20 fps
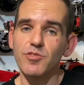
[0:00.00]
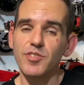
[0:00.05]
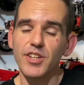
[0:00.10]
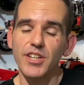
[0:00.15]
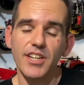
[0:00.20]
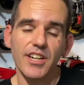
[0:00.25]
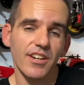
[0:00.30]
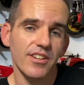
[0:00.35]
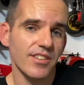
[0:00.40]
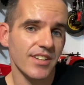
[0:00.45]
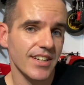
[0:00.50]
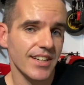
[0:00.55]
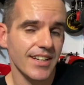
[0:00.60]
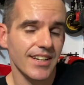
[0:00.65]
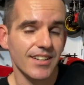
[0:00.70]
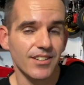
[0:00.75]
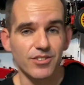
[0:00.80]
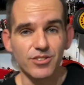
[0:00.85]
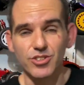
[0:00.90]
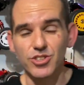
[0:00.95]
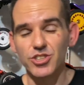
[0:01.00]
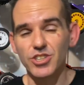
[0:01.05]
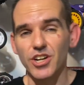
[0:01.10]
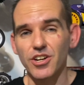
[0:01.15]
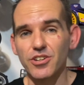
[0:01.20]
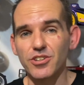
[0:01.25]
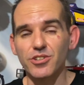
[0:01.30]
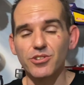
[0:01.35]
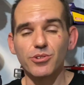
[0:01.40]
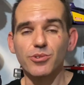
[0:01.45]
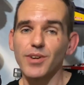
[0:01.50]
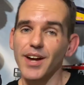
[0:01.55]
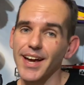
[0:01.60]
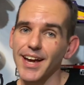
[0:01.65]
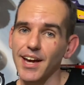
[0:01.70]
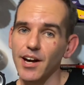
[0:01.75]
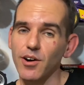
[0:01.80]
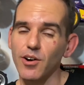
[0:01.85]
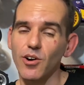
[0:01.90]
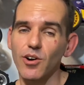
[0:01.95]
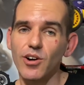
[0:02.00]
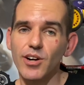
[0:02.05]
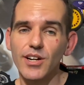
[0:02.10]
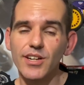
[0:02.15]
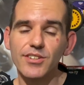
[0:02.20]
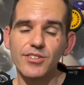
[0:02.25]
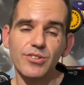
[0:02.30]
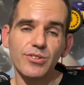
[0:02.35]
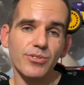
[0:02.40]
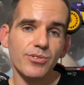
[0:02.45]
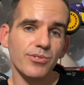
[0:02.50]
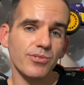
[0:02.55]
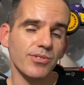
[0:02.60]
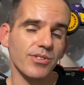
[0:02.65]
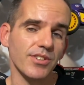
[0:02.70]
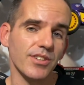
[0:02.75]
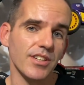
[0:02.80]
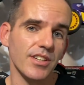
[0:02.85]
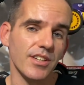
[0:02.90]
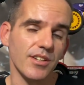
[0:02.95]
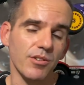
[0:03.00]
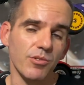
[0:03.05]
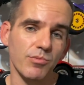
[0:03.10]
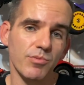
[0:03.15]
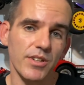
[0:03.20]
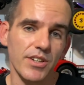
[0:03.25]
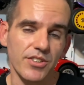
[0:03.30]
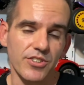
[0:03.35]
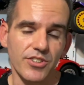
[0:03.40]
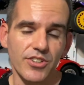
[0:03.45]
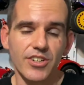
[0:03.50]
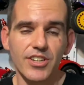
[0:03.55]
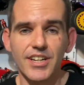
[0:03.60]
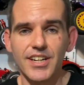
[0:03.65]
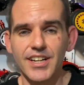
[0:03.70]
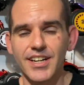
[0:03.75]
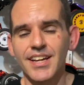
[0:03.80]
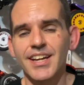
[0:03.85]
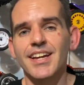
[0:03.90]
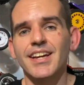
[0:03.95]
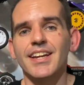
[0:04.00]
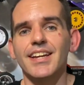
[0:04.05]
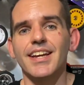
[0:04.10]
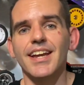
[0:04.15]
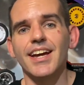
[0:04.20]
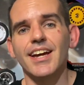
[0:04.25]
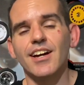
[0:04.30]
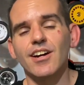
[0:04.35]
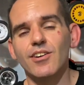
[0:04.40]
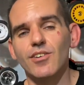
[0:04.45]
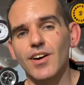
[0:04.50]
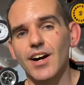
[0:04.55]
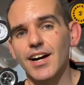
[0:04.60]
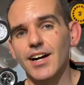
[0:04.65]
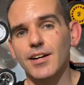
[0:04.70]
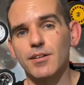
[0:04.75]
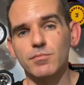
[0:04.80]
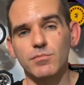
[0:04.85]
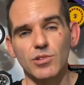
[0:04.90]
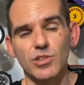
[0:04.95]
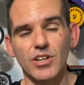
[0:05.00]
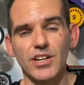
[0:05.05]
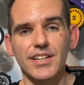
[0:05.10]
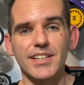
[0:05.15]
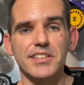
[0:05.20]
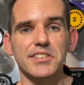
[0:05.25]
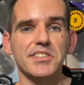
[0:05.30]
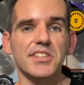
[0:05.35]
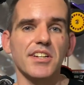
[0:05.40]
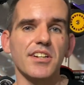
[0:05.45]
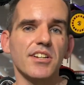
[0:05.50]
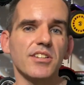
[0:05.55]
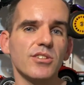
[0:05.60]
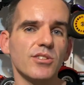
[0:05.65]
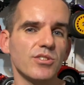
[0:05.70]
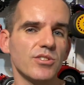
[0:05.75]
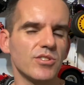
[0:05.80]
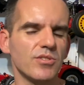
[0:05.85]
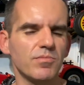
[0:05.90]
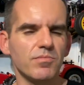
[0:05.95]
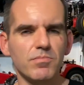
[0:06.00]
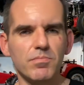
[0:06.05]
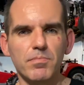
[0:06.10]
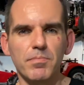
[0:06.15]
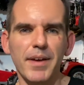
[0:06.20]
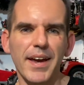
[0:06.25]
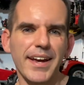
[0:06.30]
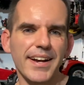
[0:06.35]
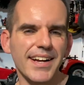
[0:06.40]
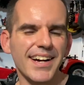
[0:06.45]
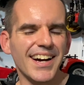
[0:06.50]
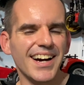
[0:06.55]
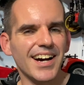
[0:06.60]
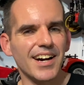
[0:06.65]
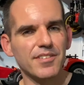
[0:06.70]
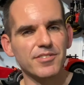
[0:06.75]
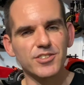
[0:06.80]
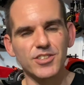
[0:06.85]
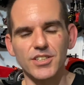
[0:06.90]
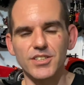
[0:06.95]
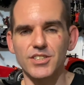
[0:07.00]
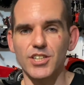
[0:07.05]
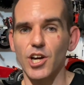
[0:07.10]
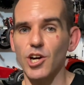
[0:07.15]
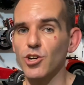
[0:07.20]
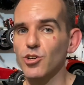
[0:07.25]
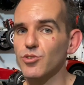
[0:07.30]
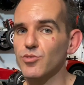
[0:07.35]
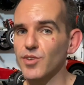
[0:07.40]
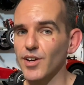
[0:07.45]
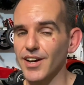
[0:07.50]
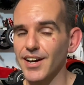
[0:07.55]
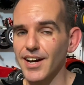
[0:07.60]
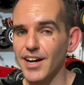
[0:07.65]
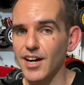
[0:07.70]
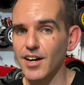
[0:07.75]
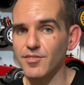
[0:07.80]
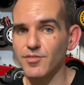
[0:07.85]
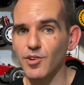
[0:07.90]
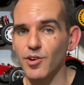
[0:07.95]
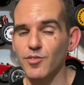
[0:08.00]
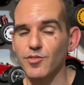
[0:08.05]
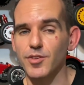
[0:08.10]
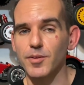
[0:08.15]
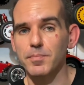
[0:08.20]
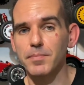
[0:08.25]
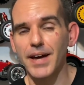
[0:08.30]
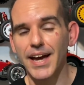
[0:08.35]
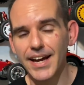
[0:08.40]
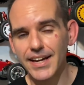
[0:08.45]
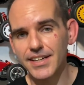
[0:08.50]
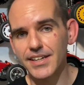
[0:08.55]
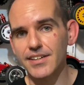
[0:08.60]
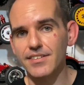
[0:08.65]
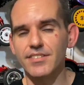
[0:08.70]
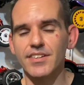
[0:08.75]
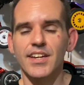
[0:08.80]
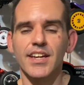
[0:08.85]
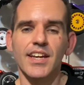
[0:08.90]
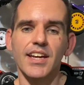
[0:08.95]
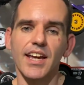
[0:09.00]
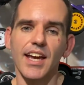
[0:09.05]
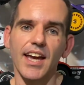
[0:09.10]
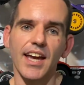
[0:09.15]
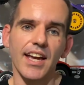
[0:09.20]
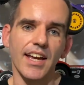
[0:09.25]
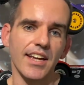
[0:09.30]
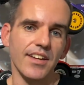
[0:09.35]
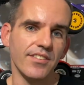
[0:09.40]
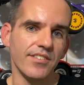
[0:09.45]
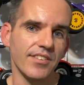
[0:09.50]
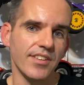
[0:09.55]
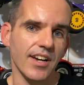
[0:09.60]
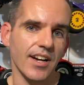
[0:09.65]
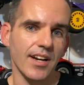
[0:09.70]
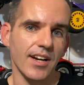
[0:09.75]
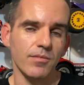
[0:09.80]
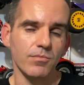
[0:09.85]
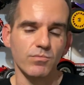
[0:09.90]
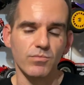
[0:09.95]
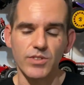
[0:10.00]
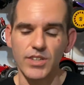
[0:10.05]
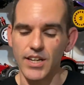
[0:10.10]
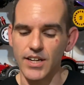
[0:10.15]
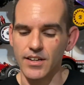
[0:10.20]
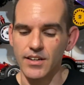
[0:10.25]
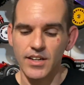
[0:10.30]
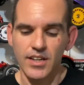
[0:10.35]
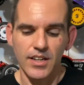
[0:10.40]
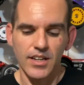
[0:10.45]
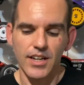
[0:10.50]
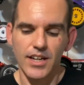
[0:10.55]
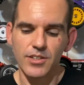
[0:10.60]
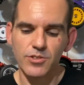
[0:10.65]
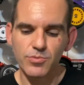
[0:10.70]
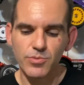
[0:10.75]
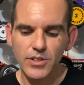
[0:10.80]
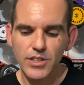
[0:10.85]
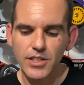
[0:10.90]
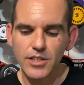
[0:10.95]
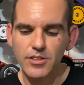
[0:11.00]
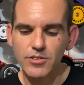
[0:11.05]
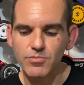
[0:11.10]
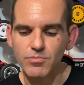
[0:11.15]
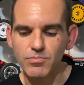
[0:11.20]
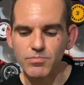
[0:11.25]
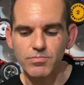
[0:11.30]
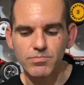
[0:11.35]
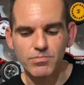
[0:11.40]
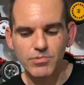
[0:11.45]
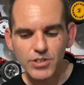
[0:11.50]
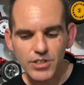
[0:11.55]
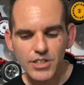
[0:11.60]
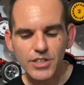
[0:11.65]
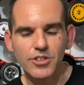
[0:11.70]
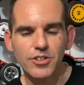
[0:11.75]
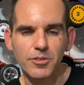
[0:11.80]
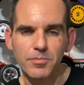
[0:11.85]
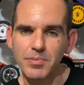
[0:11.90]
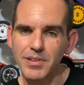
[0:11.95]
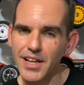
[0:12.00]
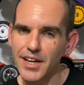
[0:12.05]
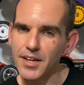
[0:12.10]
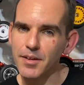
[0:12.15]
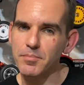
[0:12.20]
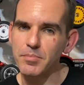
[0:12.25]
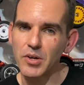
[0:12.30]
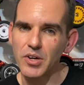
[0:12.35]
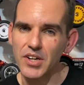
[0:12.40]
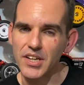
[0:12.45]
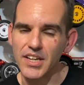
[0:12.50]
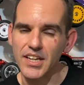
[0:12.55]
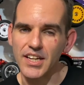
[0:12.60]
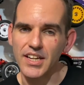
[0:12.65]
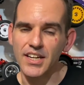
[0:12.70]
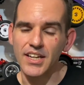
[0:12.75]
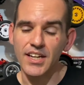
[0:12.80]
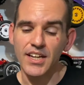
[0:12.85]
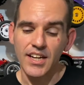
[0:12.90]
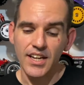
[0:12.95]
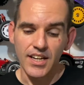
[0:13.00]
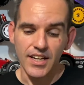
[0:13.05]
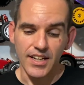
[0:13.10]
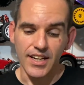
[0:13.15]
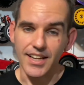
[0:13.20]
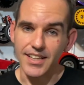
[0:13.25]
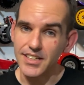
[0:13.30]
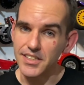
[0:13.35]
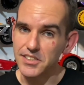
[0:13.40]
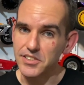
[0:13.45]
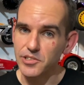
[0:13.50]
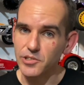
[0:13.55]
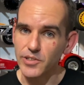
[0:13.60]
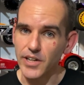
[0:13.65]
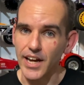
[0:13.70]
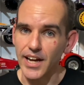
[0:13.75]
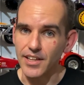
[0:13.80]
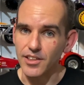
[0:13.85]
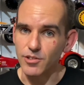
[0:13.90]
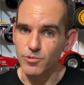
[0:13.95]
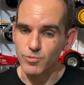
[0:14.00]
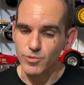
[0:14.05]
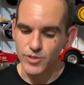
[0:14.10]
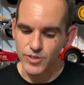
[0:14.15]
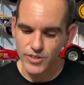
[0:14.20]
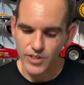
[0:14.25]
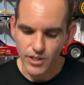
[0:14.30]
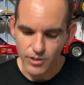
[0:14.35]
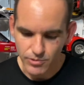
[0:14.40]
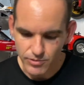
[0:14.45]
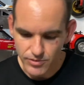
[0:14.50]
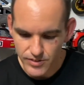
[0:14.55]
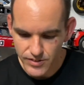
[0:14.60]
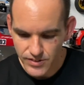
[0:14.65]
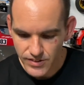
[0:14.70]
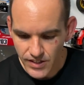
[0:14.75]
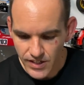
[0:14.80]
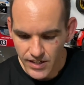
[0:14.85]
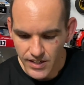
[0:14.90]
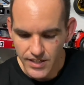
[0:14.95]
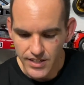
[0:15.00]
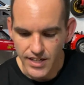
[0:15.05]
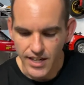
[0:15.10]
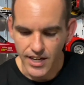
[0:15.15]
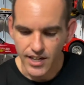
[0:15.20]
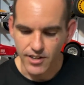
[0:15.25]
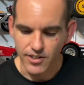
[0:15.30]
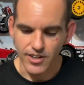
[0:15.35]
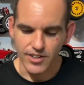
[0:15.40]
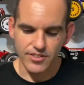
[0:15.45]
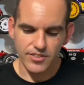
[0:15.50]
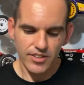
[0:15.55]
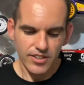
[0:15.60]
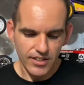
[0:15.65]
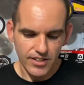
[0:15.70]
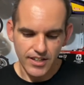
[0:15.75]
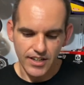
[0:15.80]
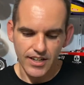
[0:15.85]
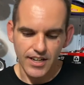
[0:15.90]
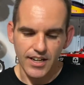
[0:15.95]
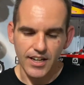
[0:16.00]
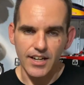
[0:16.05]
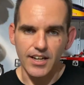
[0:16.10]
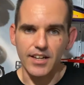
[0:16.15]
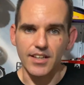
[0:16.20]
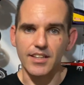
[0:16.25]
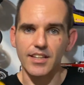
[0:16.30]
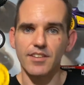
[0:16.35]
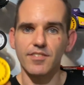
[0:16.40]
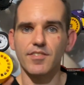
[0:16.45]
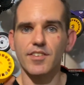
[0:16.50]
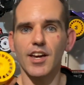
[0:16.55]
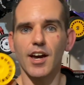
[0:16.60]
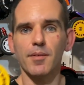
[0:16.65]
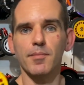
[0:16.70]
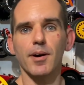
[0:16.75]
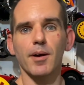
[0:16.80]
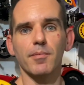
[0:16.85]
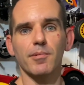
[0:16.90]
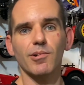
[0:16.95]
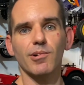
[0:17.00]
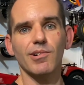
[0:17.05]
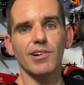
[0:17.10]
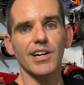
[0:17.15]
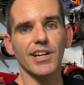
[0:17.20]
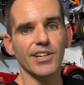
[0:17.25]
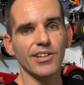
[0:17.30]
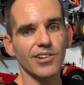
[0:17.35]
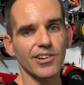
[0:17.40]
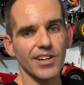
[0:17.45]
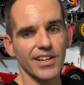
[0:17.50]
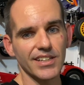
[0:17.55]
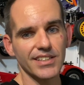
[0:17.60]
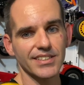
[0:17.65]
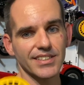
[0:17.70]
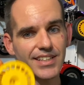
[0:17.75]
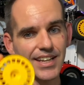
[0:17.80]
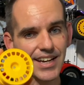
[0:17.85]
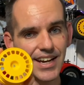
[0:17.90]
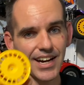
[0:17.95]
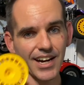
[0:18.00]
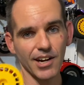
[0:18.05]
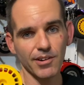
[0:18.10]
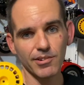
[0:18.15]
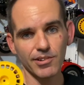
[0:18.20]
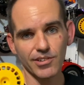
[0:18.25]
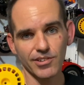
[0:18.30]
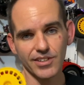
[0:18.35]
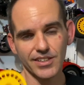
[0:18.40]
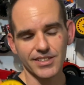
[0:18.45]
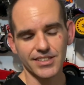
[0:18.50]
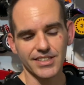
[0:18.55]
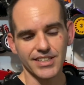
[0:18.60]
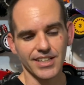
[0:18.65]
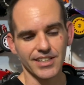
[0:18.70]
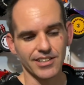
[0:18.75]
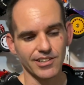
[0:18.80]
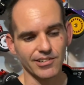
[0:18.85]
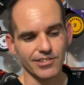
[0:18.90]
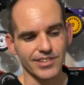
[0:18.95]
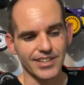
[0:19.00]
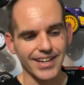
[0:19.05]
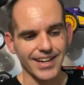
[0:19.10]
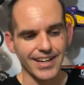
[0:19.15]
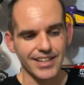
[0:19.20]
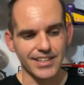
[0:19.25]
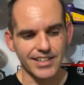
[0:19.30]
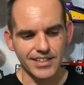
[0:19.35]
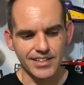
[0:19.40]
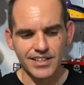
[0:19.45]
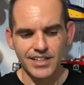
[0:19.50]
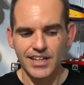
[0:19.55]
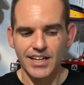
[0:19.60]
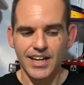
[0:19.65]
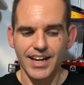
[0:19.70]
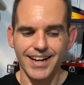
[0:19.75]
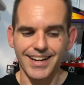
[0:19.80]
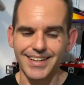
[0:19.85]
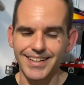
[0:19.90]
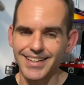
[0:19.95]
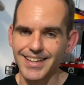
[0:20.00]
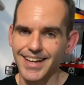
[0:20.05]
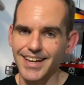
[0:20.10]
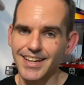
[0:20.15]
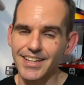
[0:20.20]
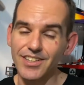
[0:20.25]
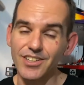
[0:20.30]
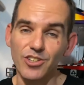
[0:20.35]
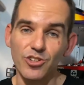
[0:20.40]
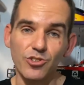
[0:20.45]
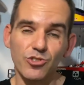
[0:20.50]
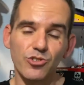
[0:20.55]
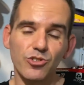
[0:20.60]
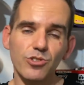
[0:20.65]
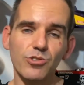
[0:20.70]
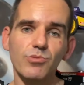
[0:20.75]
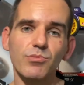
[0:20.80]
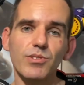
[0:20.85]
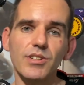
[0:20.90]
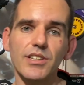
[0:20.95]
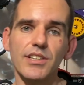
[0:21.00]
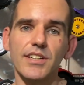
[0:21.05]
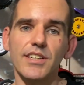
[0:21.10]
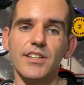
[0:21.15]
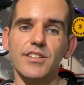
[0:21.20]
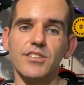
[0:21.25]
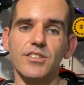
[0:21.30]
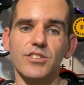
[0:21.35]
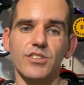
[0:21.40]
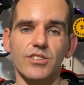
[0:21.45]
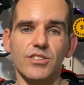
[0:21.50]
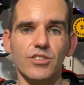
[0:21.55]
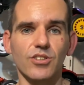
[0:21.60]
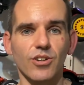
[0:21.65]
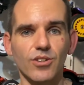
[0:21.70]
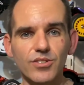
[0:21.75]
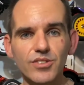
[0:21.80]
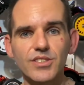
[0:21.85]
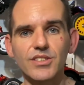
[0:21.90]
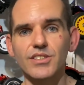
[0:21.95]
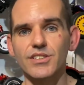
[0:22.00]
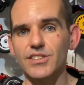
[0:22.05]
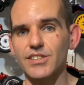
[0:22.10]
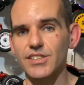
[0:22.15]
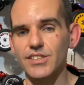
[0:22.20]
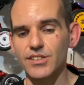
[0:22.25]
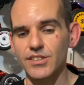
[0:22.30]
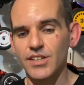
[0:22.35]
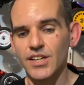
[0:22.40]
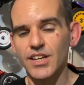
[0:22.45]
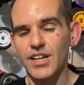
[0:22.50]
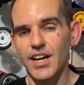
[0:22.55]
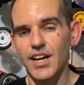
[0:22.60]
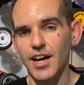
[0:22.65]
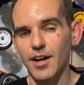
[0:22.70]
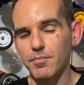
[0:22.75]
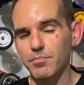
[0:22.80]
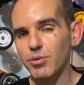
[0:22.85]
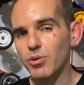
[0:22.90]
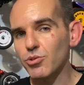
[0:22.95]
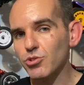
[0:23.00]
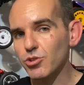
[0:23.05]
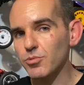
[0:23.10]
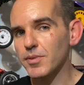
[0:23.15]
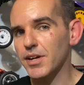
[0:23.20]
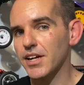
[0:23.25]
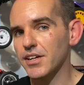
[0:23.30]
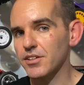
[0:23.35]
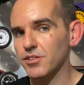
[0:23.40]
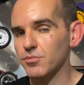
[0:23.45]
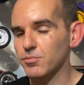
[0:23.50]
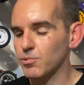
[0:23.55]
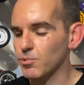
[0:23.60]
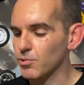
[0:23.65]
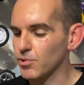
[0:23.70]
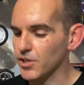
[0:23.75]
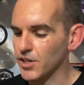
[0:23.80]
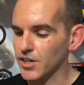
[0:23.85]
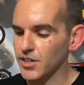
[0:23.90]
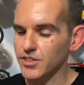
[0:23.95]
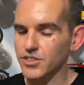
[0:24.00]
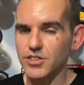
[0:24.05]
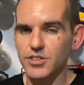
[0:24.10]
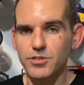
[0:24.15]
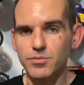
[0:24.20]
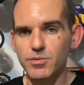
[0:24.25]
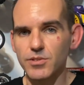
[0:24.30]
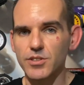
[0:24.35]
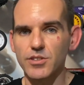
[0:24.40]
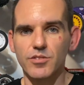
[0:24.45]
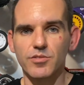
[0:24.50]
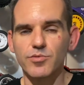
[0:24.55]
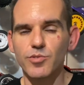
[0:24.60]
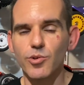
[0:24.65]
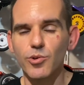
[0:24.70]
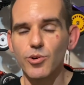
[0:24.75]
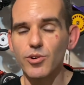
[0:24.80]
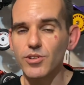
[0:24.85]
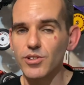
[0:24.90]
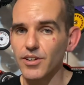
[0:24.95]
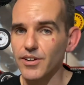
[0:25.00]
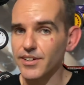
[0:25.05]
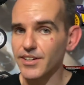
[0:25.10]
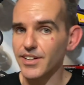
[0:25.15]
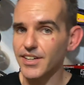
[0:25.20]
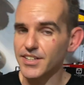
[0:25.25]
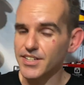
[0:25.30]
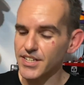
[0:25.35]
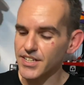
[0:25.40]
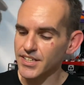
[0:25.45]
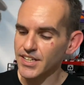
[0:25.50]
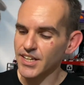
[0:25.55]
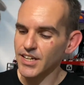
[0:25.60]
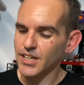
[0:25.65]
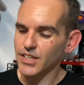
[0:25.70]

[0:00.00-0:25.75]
video there could show you how I do the Rit Dye. Now, like I said, I used about half, just over half of the packet, and yeah, it's really got to play it by ear. Now let's look at the results. Now I think they've come up quite nice. They are a nice yellow color, and again, you do really need to just constantly pull them out of the water just with a fork like I did.